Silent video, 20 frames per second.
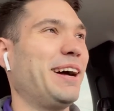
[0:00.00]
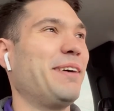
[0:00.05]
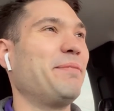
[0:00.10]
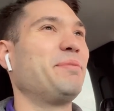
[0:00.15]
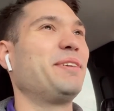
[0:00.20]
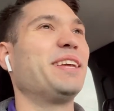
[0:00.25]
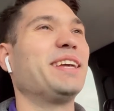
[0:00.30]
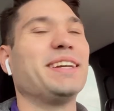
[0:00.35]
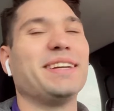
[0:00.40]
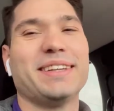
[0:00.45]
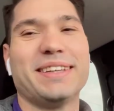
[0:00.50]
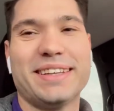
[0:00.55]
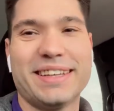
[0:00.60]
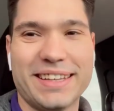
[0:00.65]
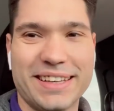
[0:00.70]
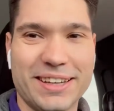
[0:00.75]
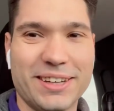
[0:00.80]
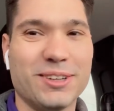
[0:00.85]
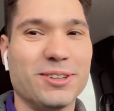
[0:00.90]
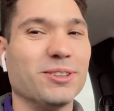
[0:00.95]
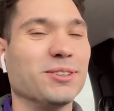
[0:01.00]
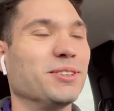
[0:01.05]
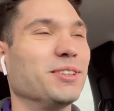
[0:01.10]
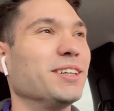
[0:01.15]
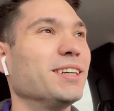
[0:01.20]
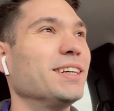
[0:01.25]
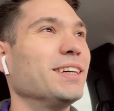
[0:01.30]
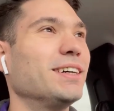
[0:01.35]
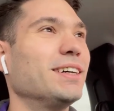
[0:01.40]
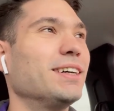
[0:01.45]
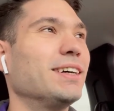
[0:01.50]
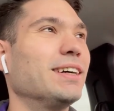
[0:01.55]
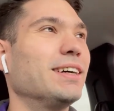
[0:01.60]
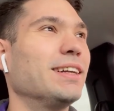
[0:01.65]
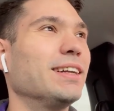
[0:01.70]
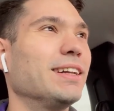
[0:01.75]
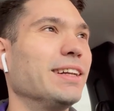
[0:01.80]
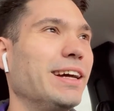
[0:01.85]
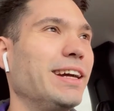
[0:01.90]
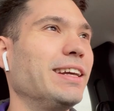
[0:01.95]
I'm getting killed
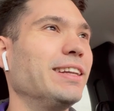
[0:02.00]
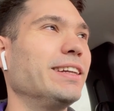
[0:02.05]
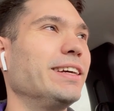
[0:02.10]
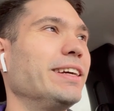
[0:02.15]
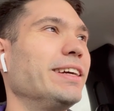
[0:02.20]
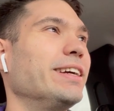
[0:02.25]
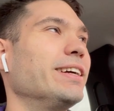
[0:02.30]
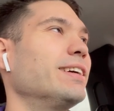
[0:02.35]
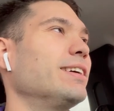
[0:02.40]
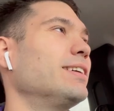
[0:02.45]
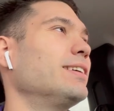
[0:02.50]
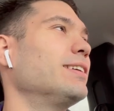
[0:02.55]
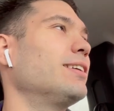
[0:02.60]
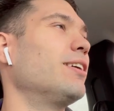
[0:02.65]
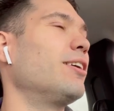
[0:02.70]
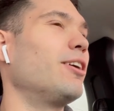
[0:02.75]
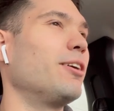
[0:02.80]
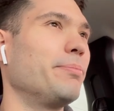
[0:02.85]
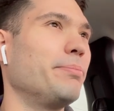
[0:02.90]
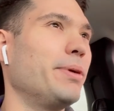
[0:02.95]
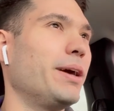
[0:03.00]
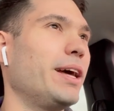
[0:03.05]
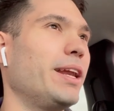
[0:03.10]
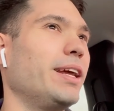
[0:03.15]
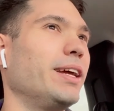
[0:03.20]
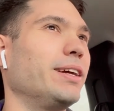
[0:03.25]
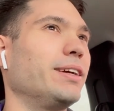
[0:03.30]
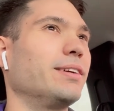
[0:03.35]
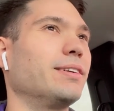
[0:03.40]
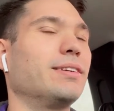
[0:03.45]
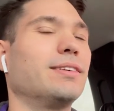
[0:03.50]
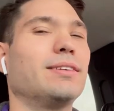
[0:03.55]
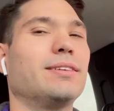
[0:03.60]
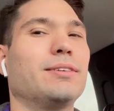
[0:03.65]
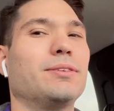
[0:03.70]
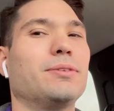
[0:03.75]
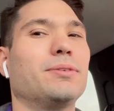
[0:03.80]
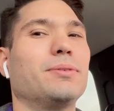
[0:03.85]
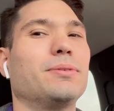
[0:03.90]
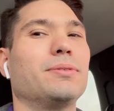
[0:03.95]
lately on betting?
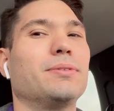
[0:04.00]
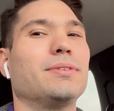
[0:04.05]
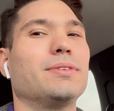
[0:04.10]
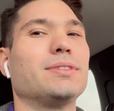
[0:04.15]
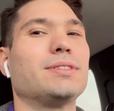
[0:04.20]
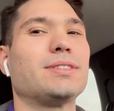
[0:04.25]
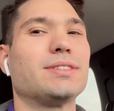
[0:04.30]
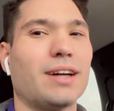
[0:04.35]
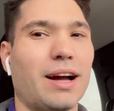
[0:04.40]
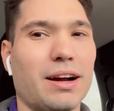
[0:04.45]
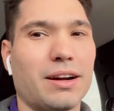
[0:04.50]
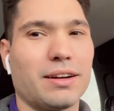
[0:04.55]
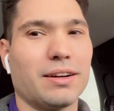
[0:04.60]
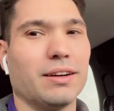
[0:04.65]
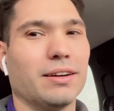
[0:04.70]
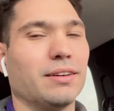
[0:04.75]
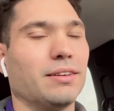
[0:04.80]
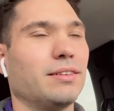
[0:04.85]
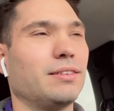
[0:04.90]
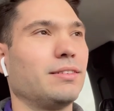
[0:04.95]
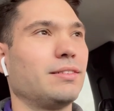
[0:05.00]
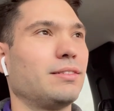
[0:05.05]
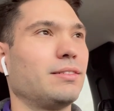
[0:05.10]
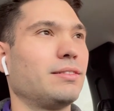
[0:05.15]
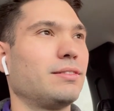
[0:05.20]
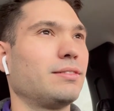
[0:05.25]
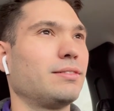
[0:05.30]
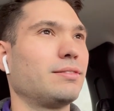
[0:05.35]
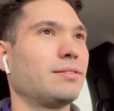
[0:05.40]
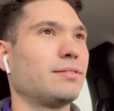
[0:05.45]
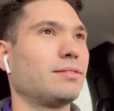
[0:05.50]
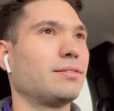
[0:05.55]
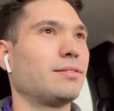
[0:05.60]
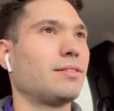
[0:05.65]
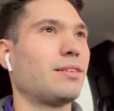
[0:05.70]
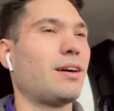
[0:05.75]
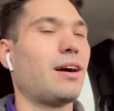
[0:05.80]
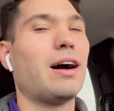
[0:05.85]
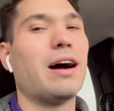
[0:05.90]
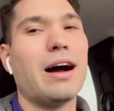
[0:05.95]
Soccer.
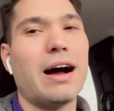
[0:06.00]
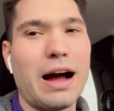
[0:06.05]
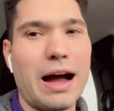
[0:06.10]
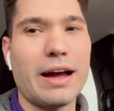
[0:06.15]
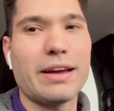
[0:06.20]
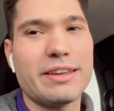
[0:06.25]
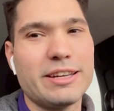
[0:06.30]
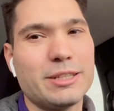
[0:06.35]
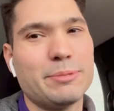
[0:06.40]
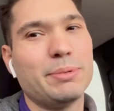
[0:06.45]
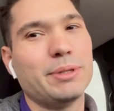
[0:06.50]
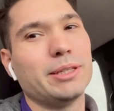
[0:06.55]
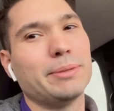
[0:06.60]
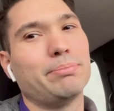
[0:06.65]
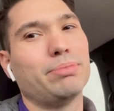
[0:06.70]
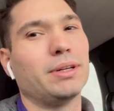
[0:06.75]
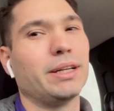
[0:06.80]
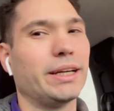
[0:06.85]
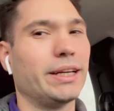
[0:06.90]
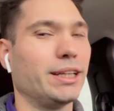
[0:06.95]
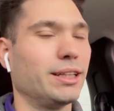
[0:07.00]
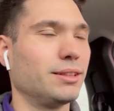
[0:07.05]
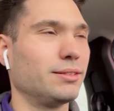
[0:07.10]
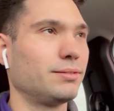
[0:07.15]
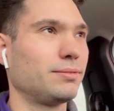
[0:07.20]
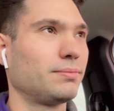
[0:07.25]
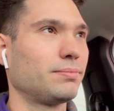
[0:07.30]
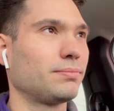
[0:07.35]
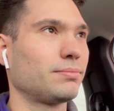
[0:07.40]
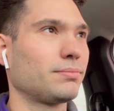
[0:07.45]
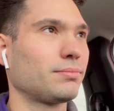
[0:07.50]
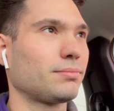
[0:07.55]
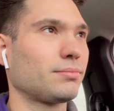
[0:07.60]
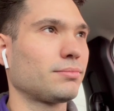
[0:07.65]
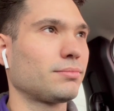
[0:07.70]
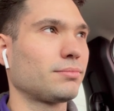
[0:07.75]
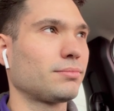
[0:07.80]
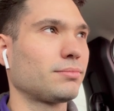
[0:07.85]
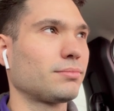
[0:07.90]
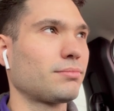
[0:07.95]
Hockey's been the play.
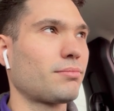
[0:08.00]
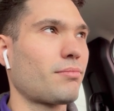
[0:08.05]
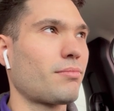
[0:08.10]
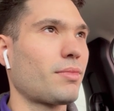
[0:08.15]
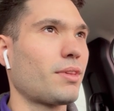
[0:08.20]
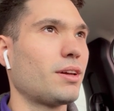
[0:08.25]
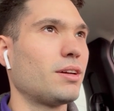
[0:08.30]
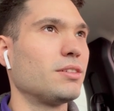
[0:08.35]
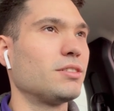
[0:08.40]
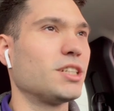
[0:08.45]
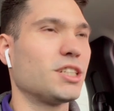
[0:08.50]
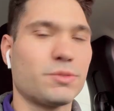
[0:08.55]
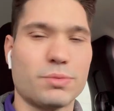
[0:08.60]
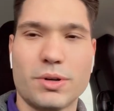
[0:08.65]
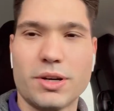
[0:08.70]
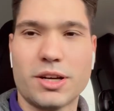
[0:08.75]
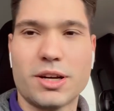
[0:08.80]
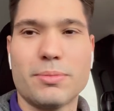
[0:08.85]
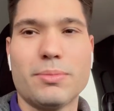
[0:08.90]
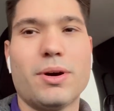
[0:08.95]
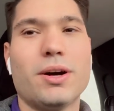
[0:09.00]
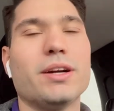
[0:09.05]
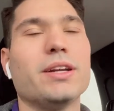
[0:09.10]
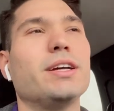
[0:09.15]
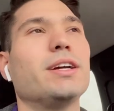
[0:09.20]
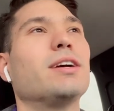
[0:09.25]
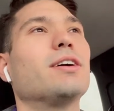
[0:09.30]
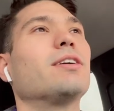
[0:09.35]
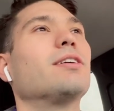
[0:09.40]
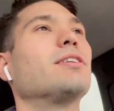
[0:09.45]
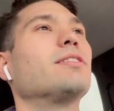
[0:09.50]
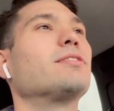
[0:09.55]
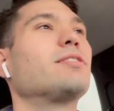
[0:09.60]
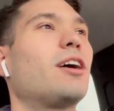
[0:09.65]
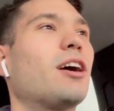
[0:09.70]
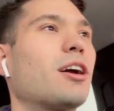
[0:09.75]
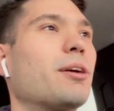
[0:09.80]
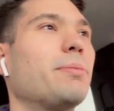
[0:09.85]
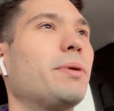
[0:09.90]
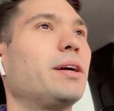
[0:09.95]
Just wanted to come on here and
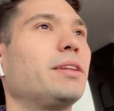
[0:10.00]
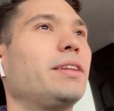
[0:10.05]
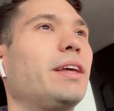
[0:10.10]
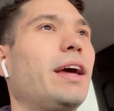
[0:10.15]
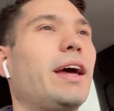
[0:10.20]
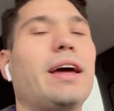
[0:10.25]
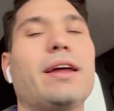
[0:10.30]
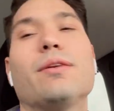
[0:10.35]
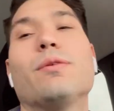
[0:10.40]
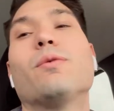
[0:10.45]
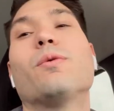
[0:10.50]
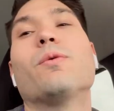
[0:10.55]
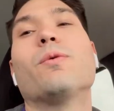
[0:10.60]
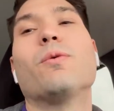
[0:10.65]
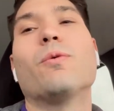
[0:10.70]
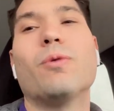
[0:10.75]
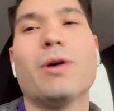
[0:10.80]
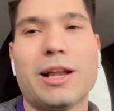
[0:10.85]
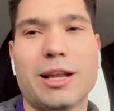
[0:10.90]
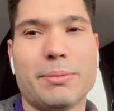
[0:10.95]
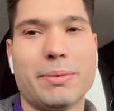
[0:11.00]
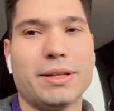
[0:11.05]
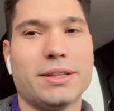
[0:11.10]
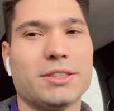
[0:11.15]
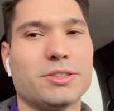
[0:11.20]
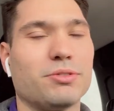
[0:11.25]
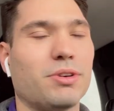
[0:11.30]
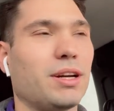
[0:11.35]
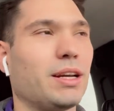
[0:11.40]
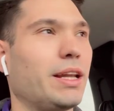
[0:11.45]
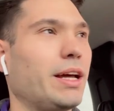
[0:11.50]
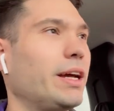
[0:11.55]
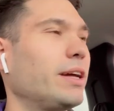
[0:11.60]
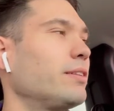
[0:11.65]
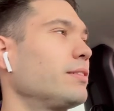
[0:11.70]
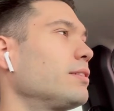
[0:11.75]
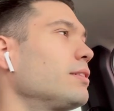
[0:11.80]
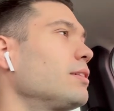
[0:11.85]
talk about that while I'm at this red light.